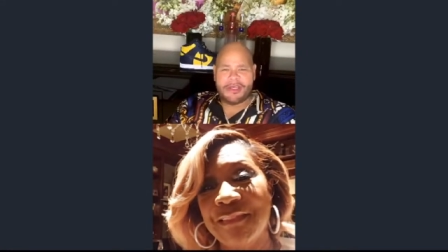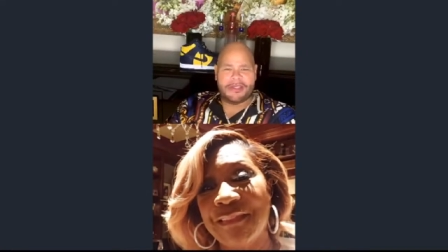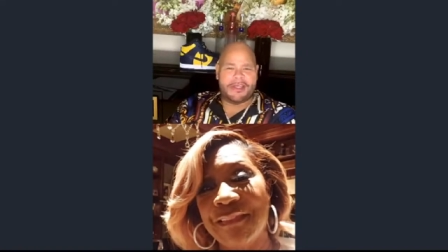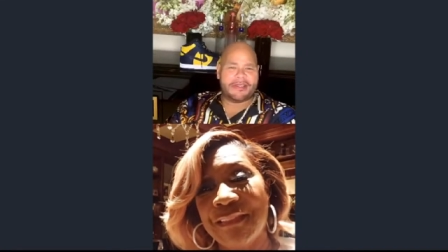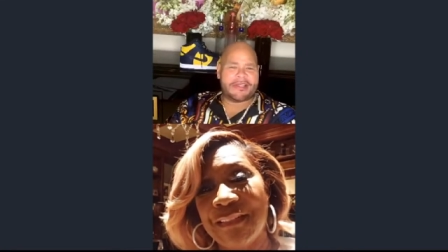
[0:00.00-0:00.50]

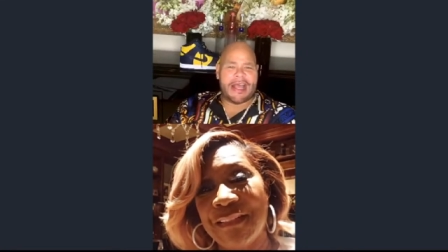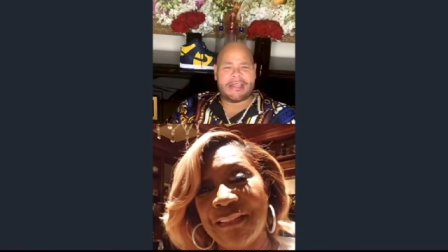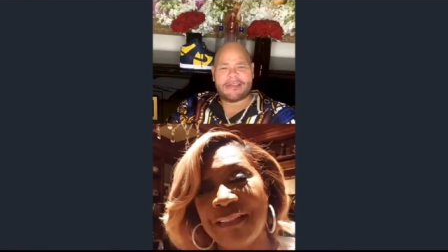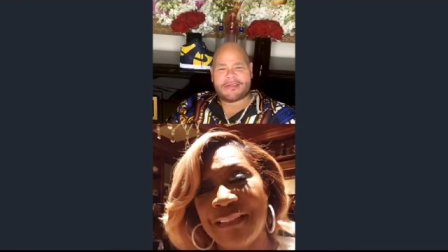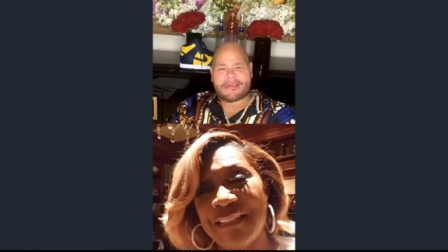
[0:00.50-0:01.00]
there's like
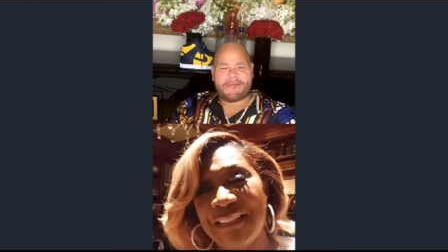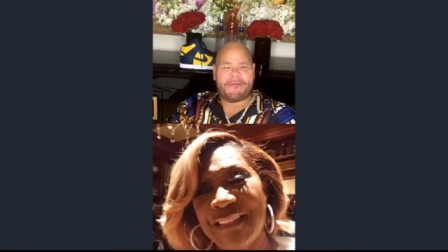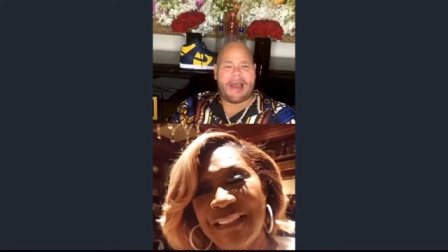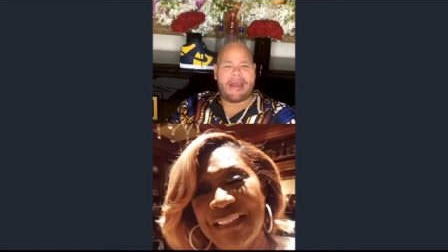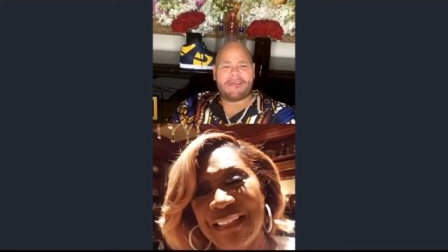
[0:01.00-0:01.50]

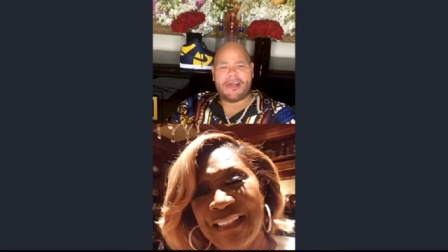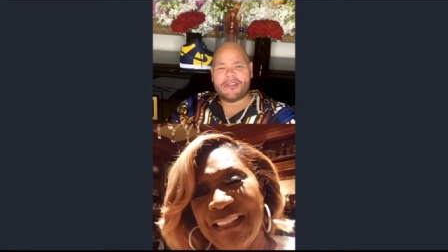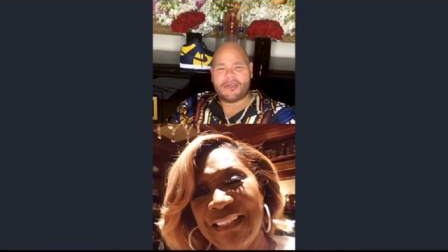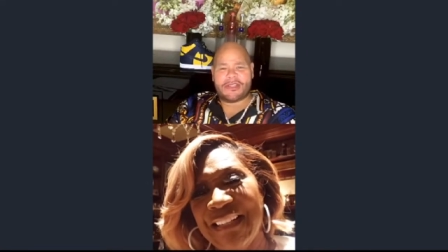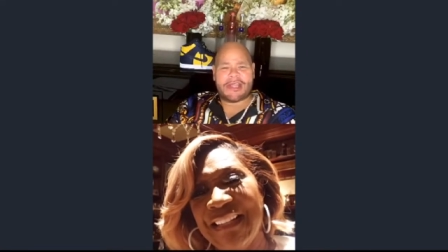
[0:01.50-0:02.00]

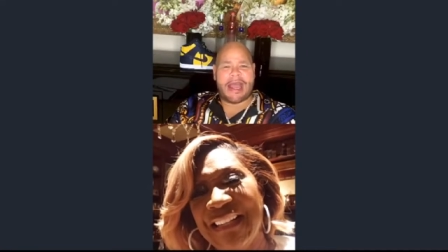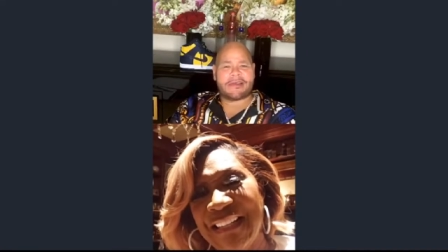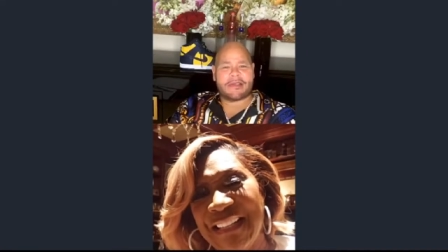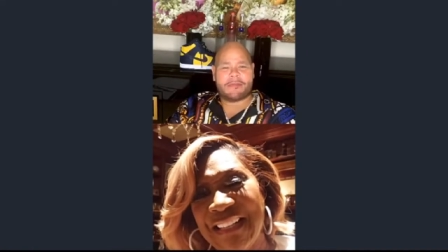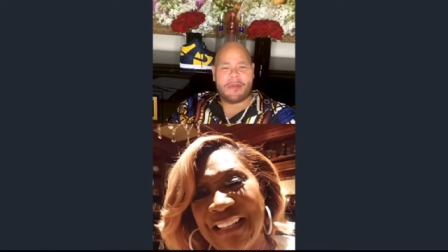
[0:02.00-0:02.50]

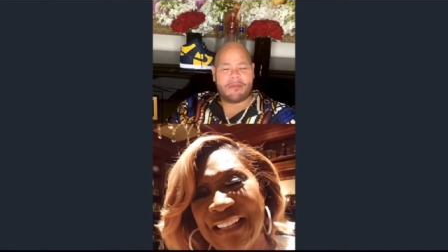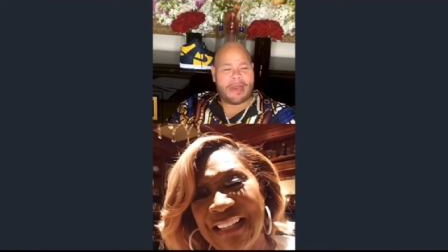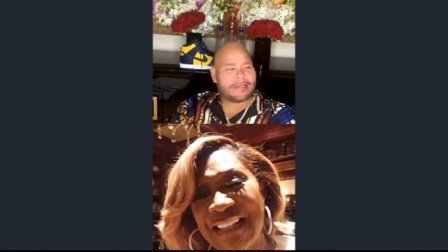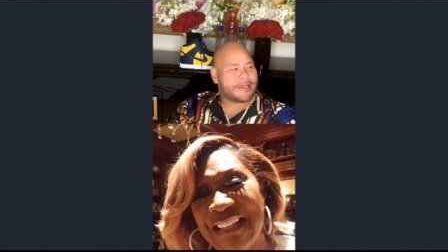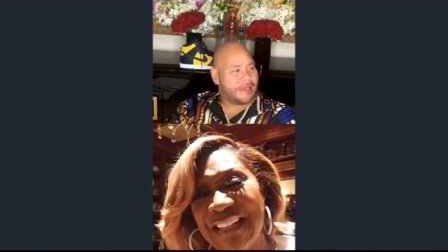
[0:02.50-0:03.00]
500,000 people." I
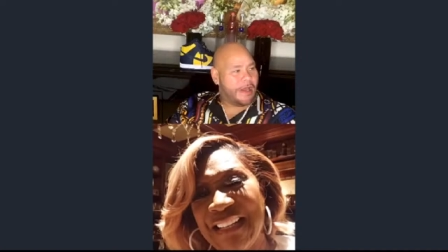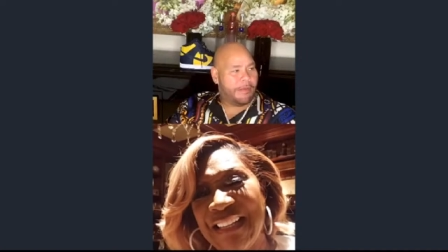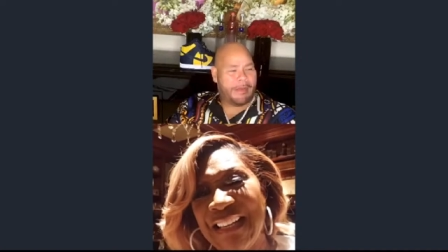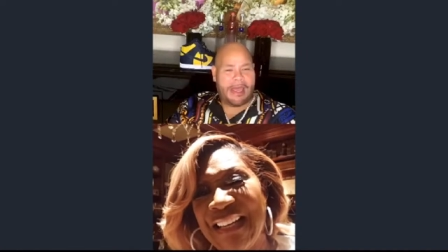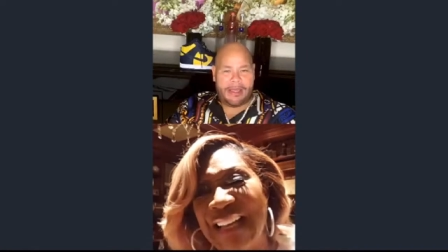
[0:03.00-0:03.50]
said, "Yo,
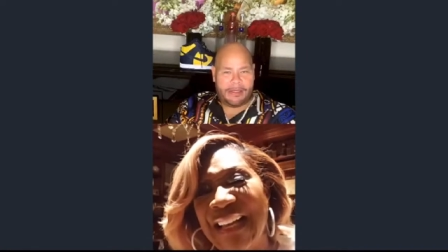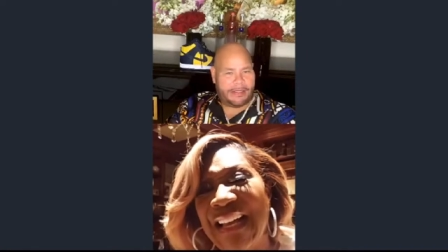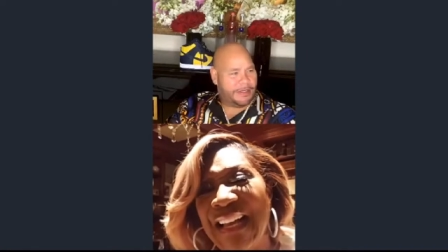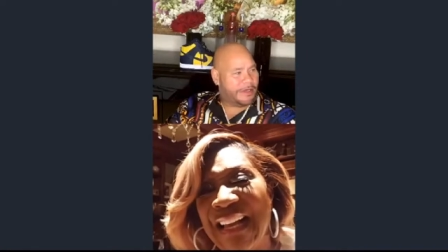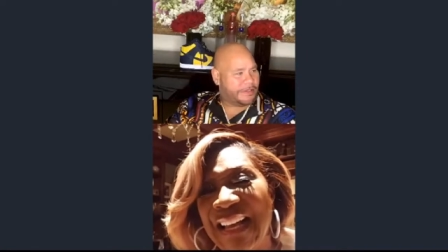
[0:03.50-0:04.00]
man,
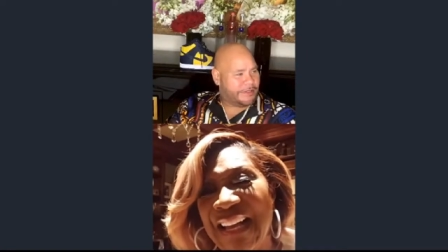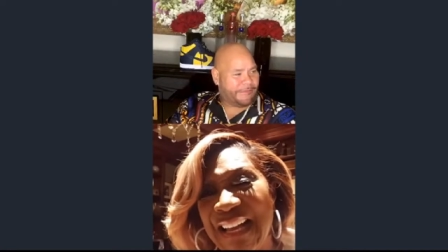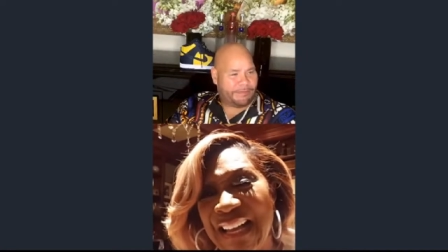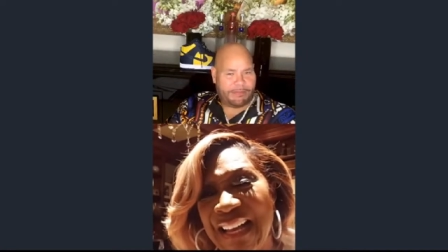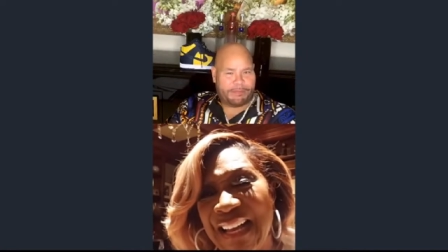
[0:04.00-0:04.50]
this
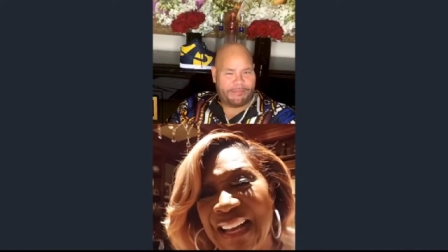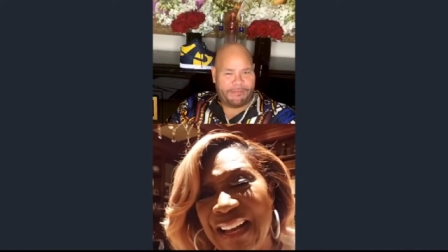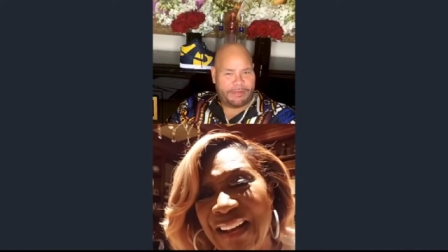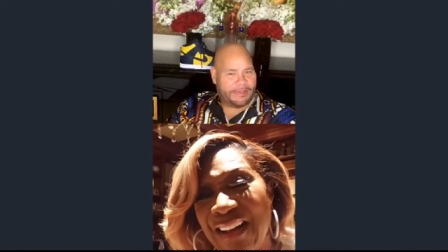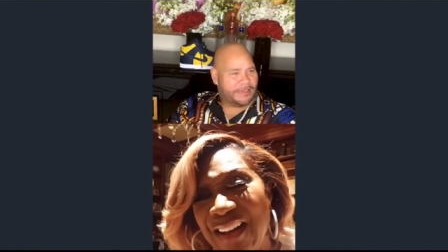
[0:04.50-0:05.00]

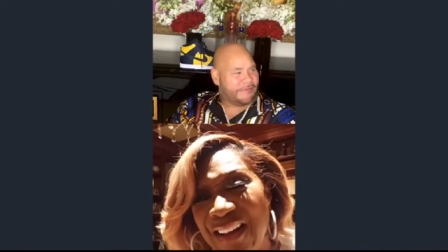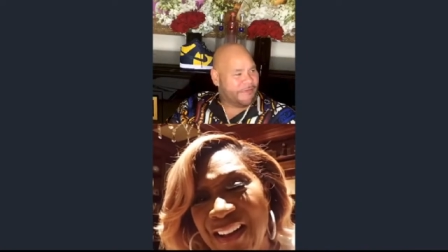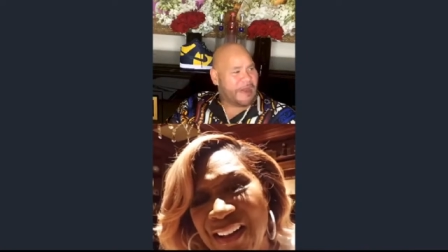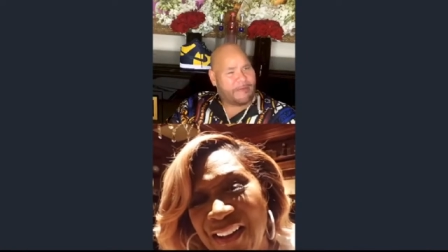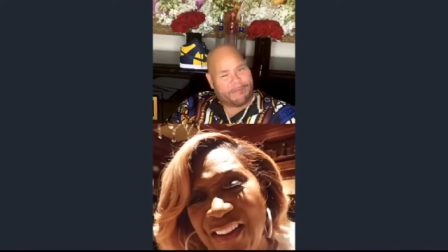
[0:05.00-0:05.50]

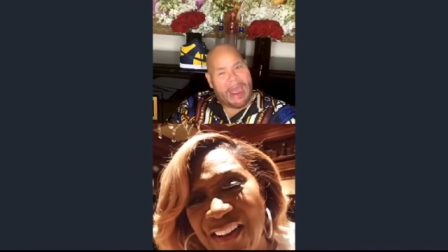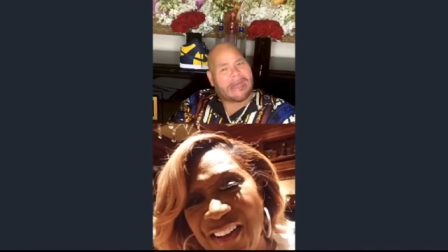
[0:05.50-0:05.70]
fucking Patti